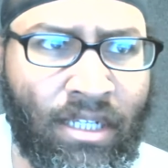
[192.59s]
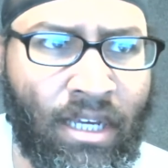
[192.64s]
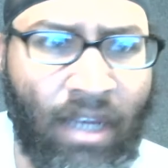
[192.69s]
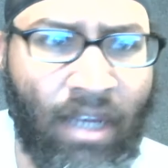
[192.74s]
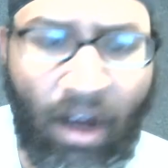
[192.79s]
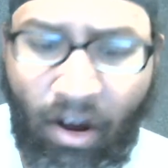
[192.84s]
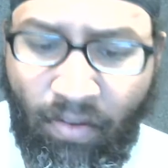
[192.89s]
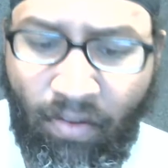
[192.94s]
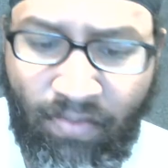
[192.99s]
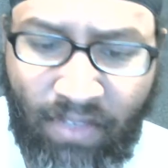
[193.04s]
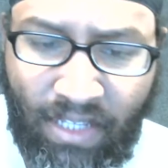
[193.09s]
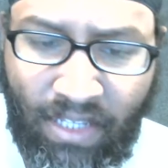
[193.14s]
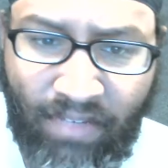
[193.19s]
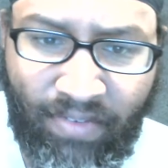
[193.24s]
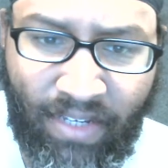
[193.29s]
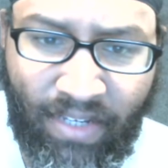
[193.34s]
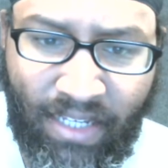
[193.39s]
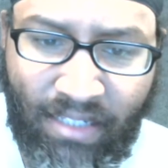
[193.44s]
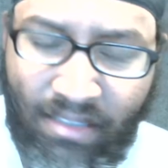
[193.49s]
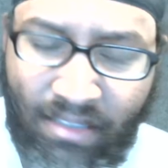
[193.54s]
of
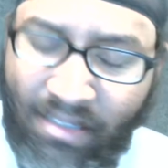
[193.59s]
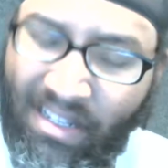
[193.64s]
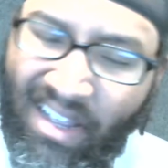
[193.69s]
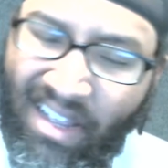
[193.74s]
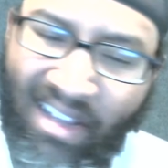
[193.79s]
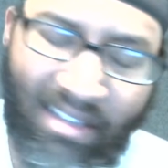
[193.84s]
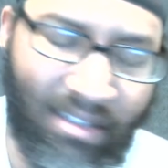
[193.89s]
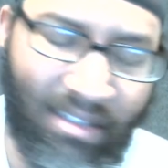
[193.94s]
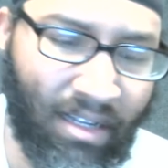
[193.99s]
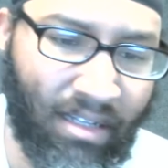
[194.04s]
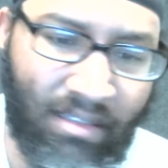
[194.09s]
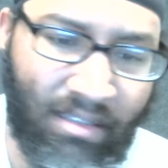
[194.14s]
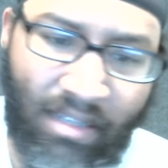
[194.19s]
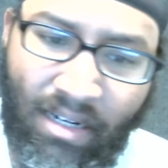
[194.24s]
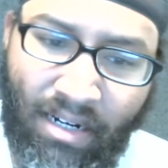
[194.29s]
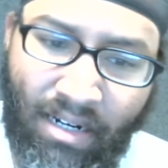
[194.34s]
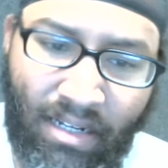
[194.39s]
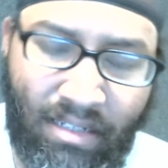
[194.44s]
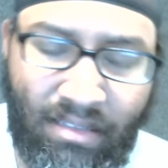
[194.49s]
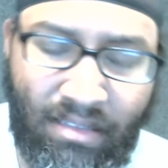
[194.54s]
leaving his," none of
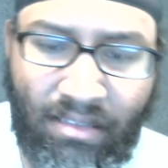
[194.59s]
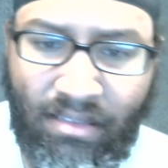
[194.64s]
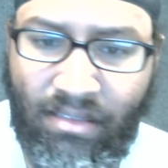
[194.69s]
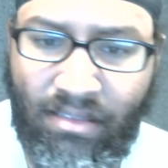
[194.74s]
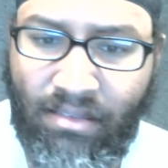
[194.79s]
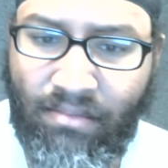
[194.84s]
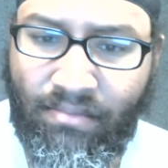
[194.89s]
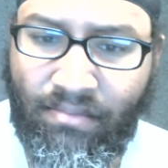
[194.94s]
that.